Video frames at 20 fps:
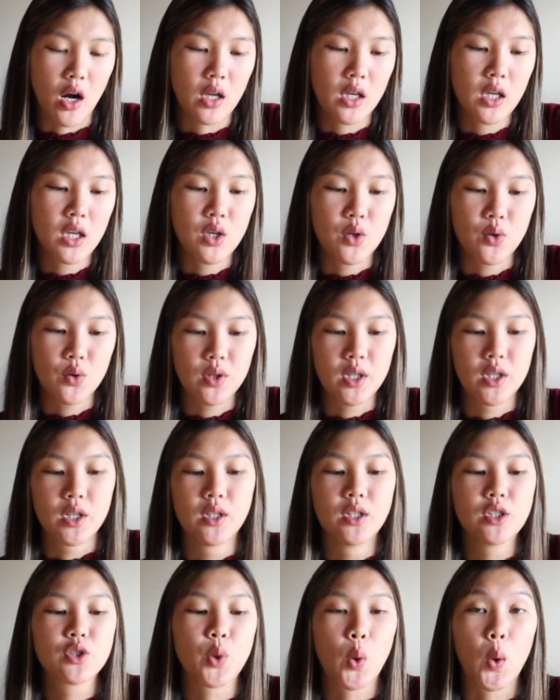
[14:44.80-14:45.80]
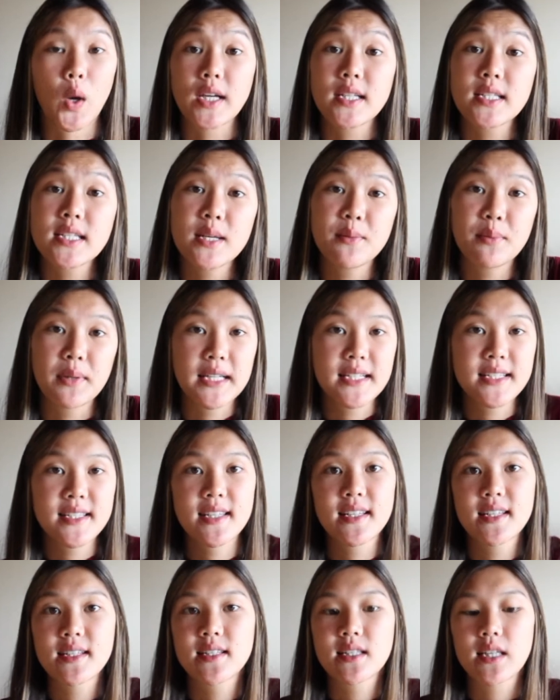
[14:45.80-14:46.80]
cute little touristy
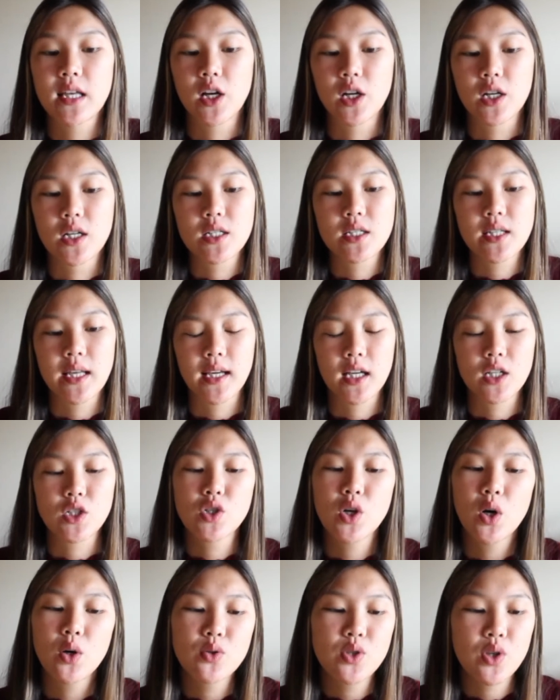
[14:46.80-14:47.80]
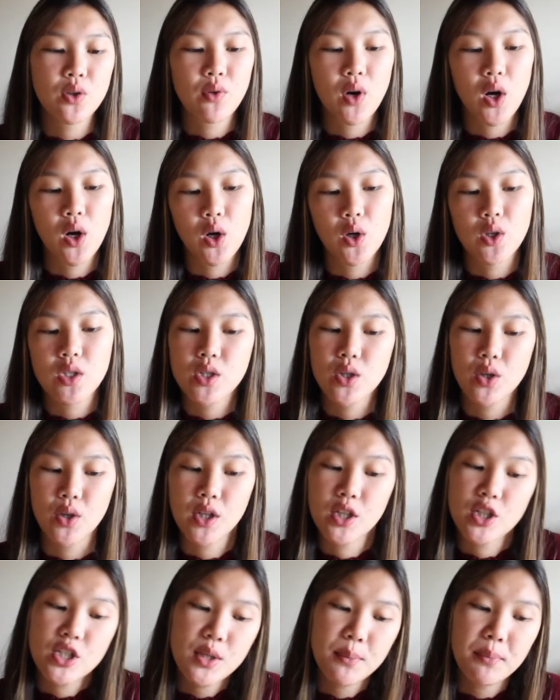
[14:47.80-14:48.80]
places. There's like a Totoro,
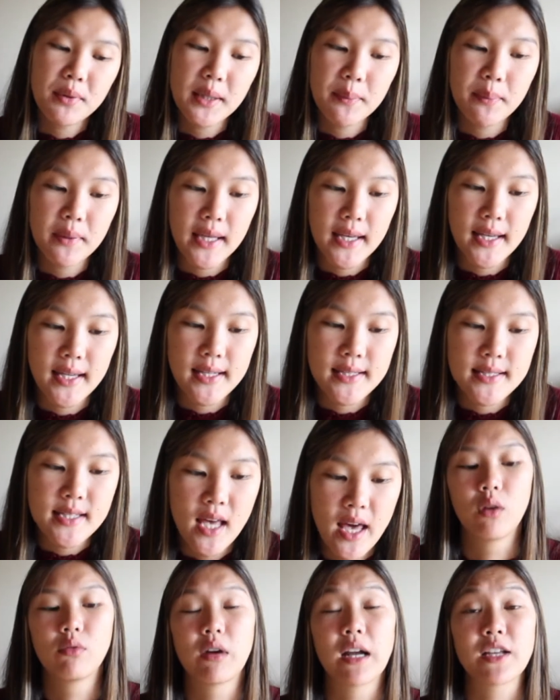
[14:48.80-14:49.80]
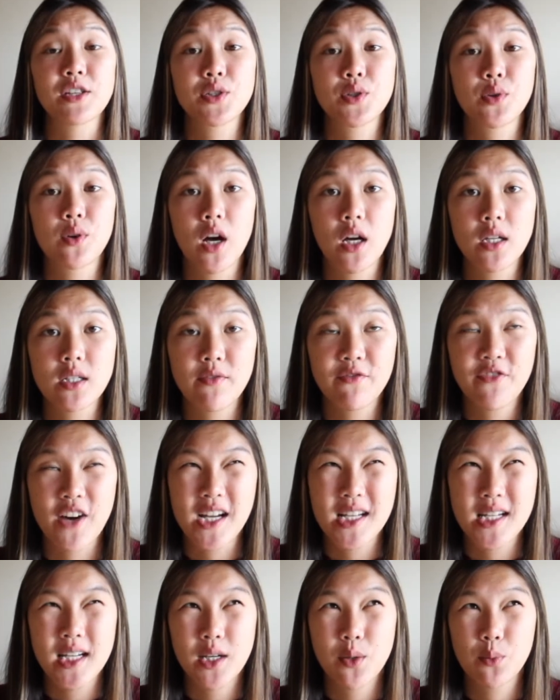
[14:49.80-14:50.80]
Studio Ghibli place. Restaurant
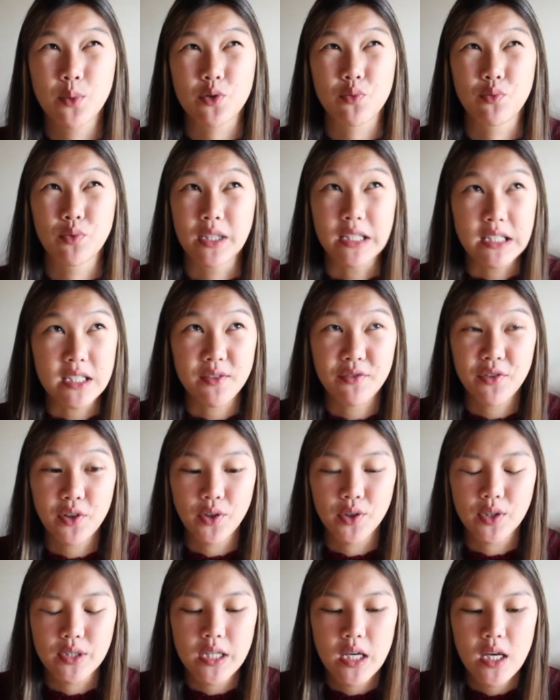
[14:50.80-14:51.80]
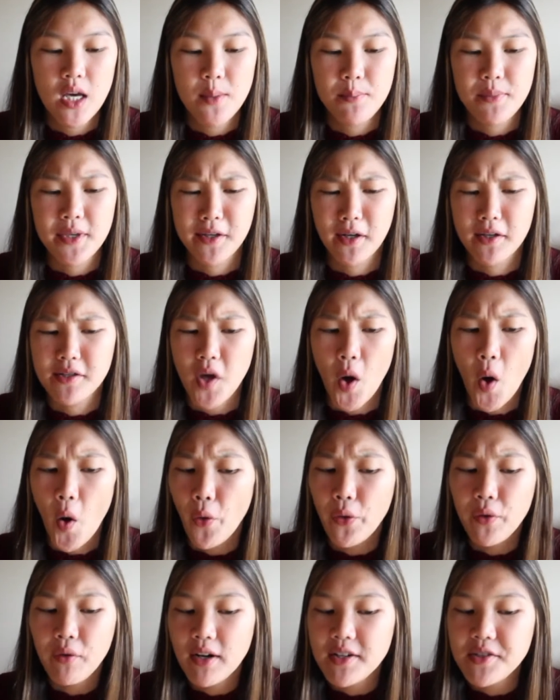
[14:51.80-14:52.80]
finding was really difficult because
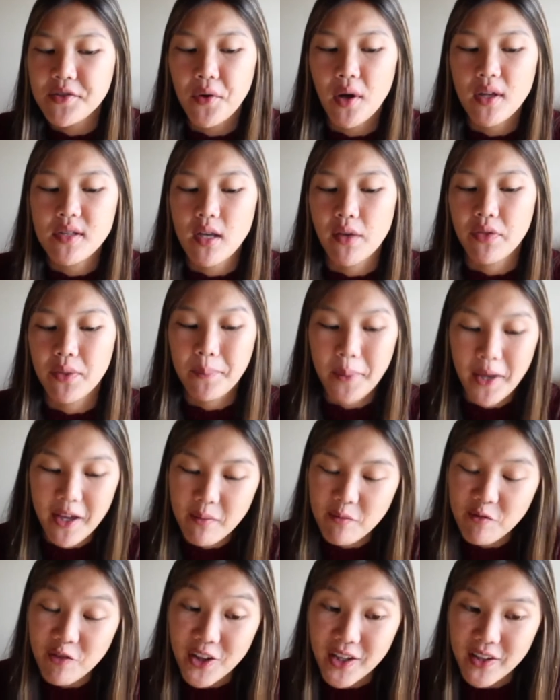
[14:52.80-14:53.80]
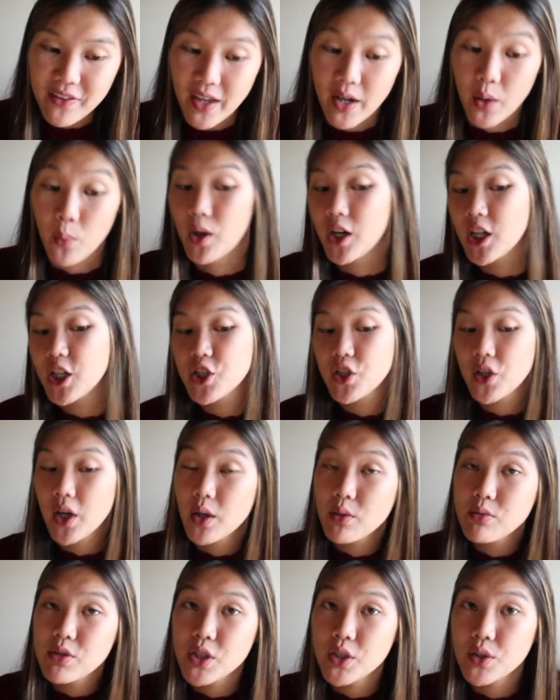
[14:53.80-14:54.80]
all the restaurants on the pamphlet that I wanted to
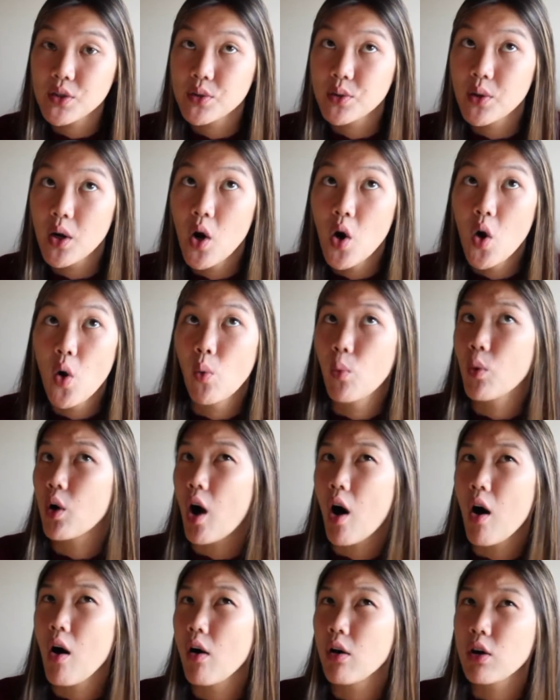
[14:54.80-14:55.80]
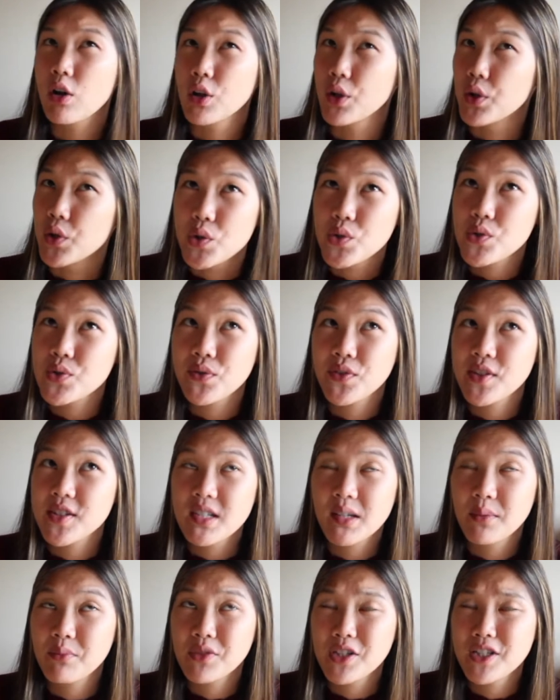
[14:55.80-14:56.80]
go to were all closed for
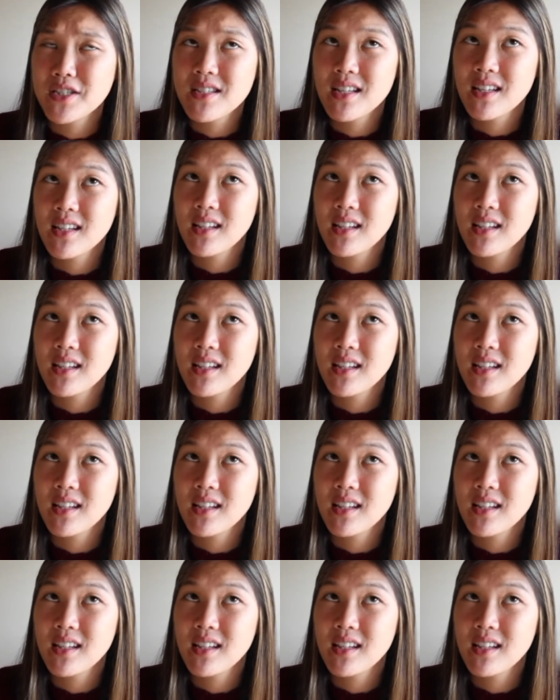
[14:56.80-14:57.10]
some reason,